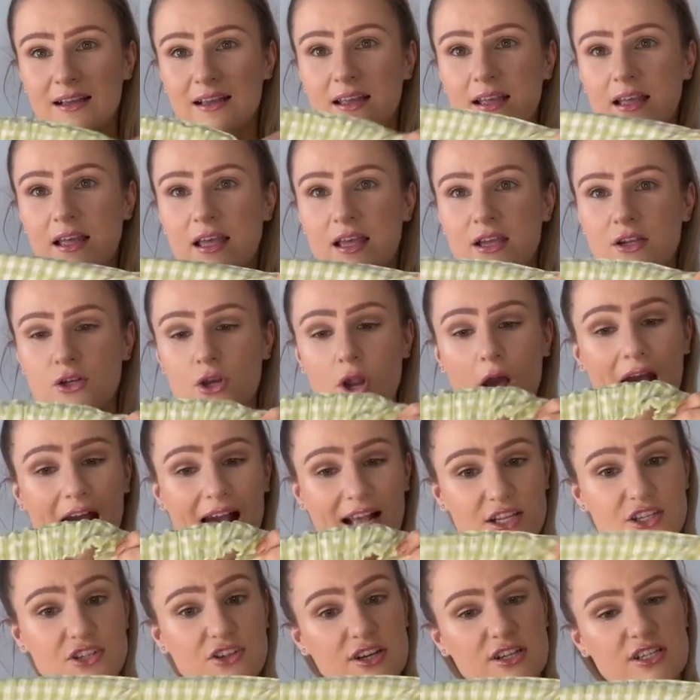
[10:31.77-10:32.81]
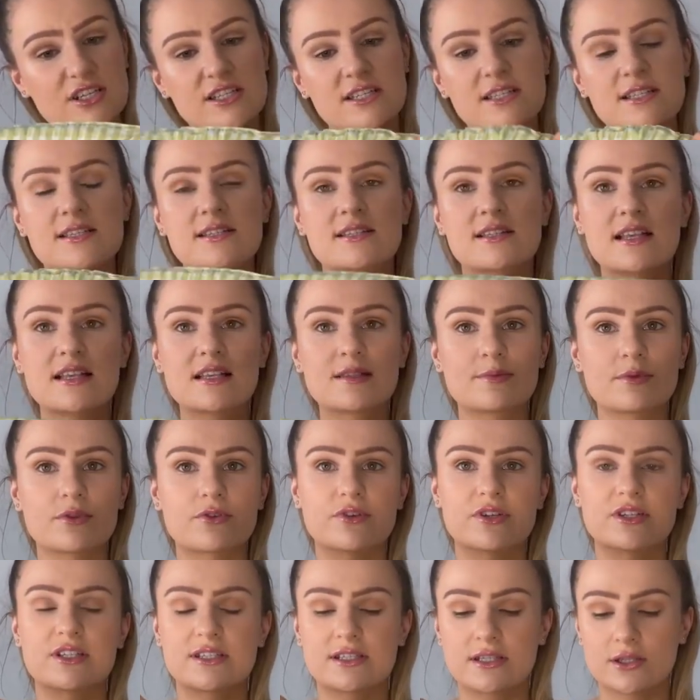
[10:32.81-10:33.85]
Not as stretchy as the sleeves, but there is
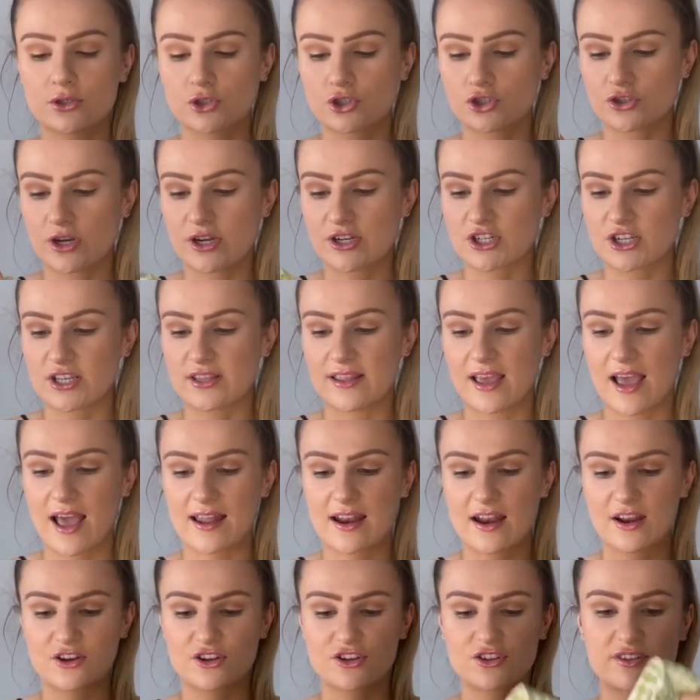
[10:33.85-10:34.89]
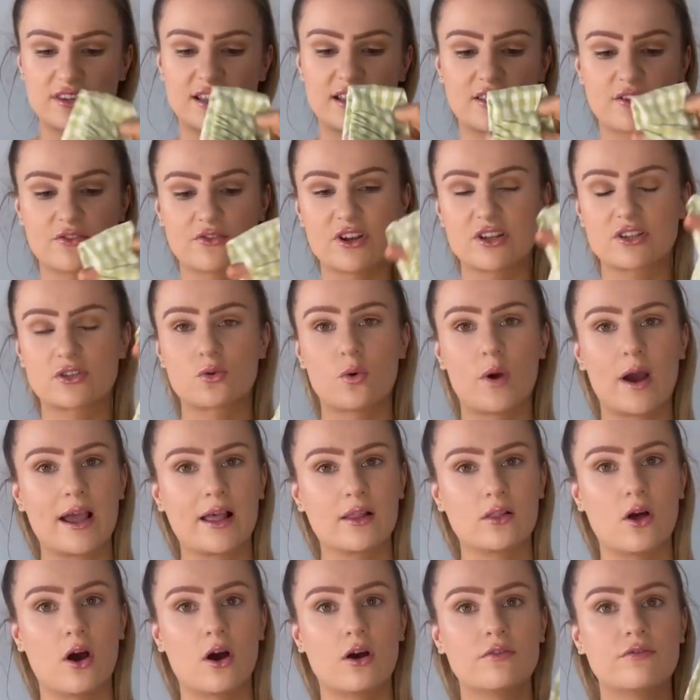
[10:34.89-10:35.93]
still stretch in there. And I just think there is quite a
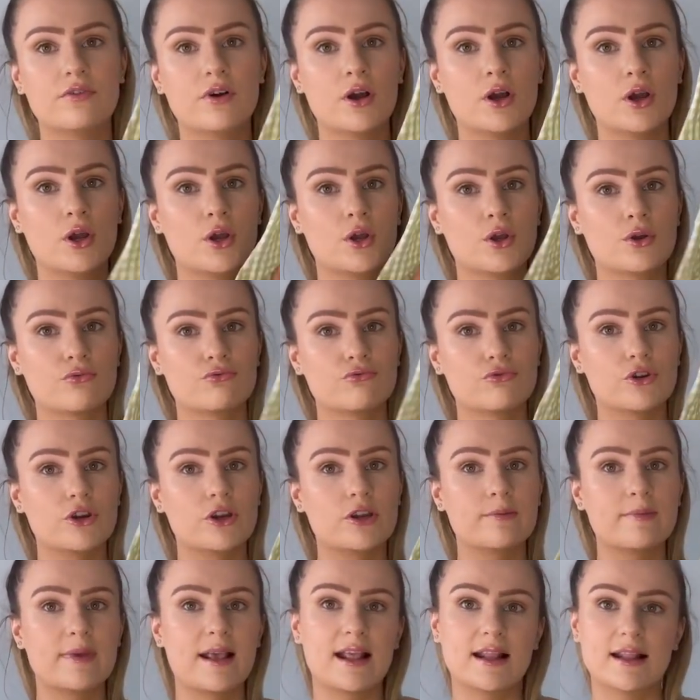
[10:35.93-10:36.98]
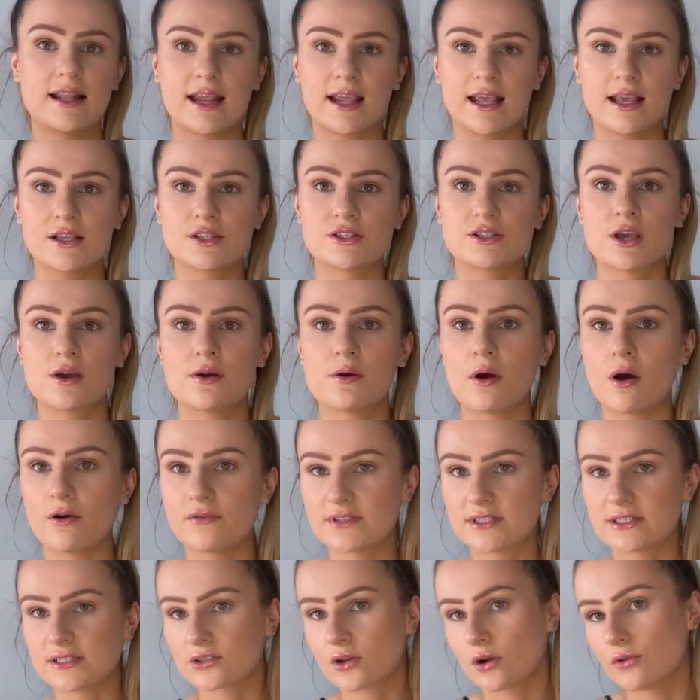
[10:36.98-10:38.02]
lot of room in here. So obviously
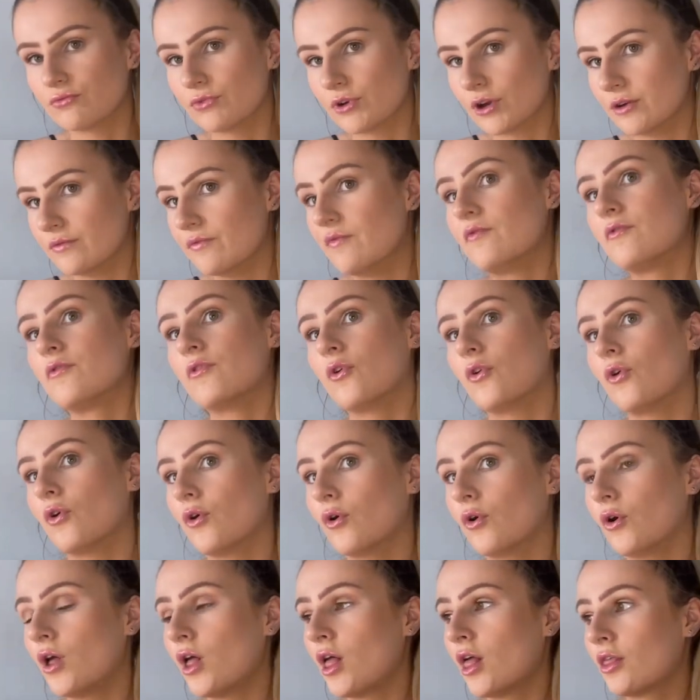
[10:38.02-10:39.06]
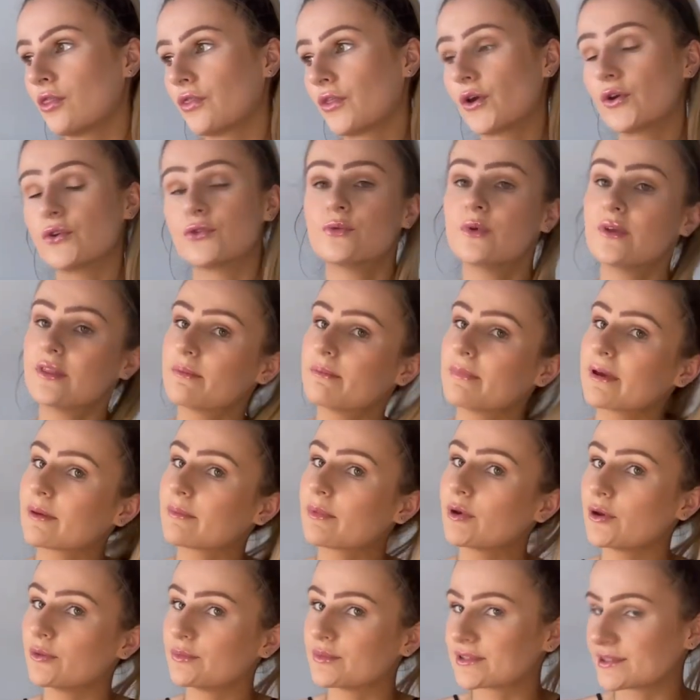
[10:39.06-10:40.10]
it's got room for those with bigger
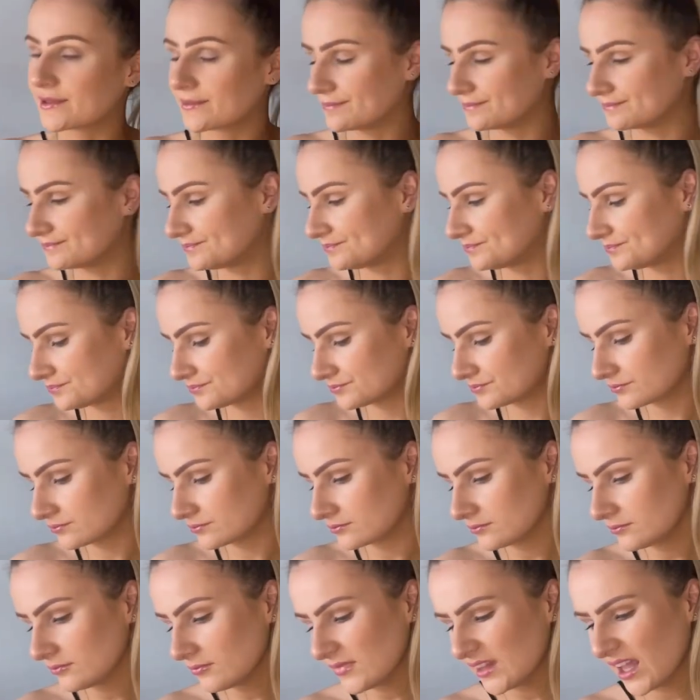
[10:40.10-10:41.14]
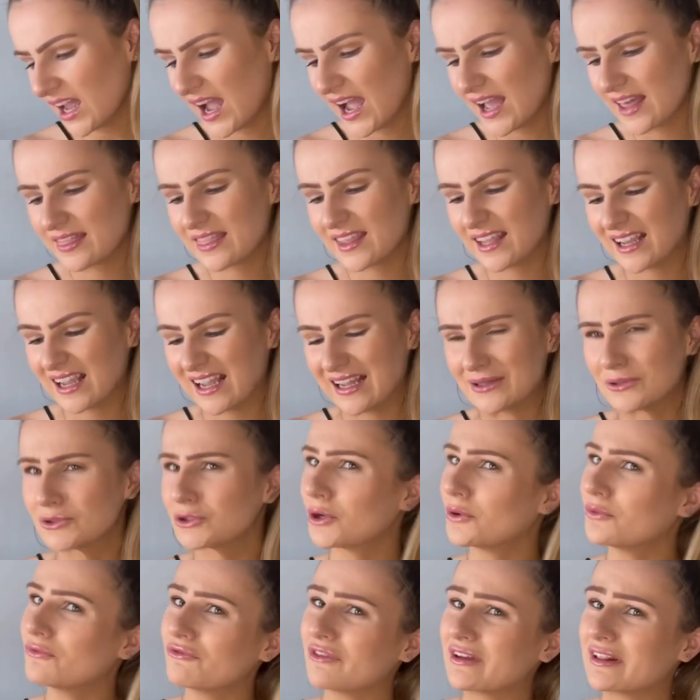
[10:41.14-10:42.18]
boobs. I think I don't
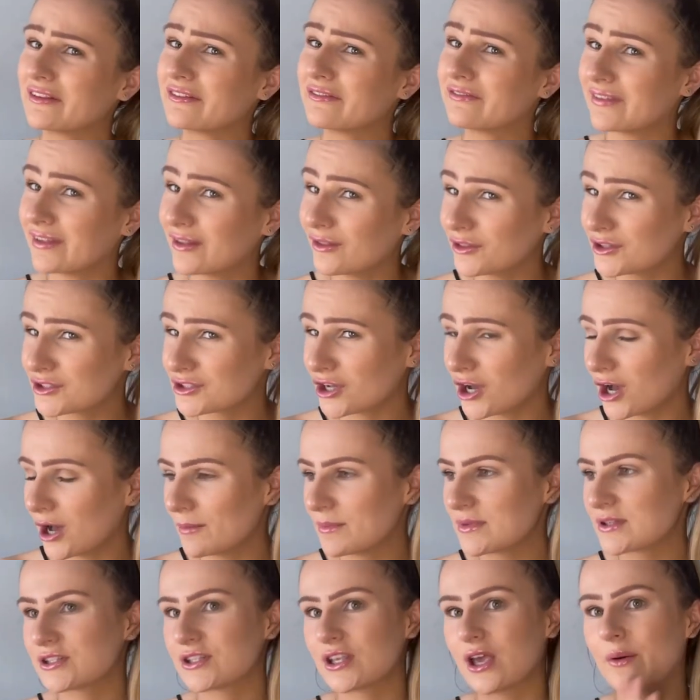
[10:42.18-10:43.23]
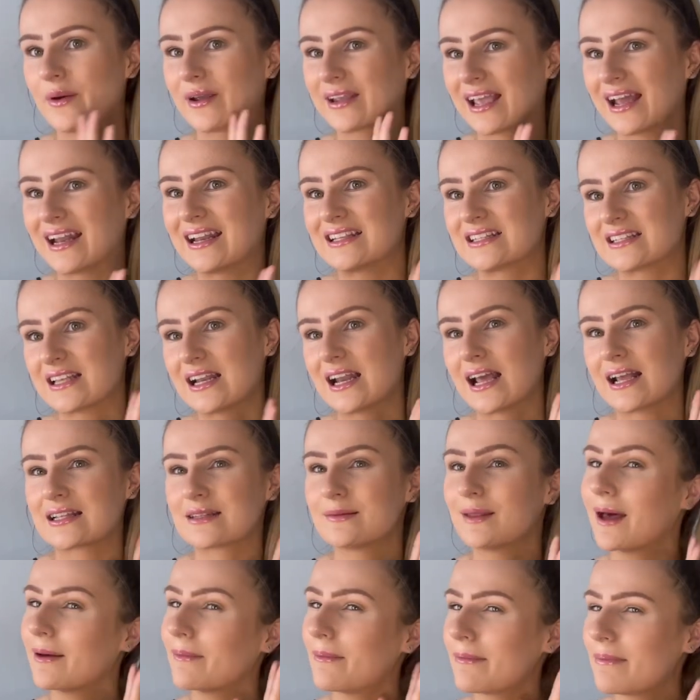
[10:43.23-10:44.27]
really feel the top, so again, it's nice item that
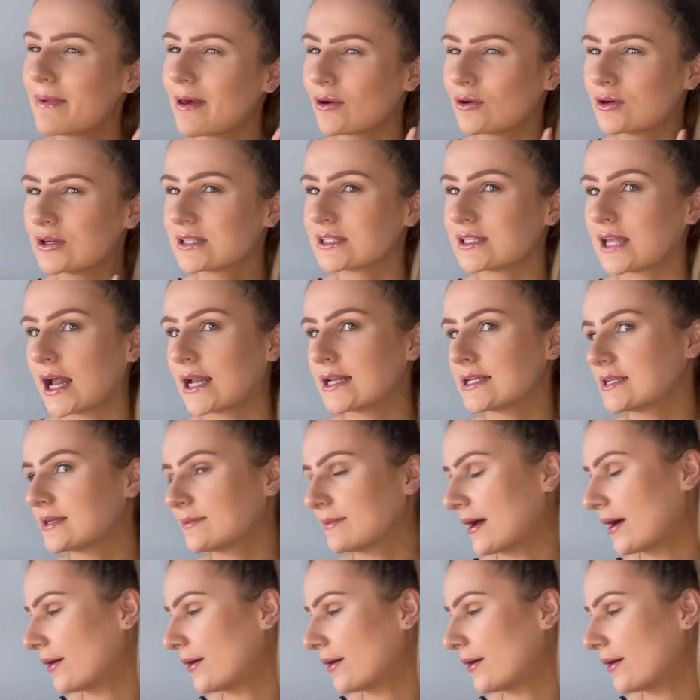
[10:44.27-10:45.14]
I'm a bit undecided about.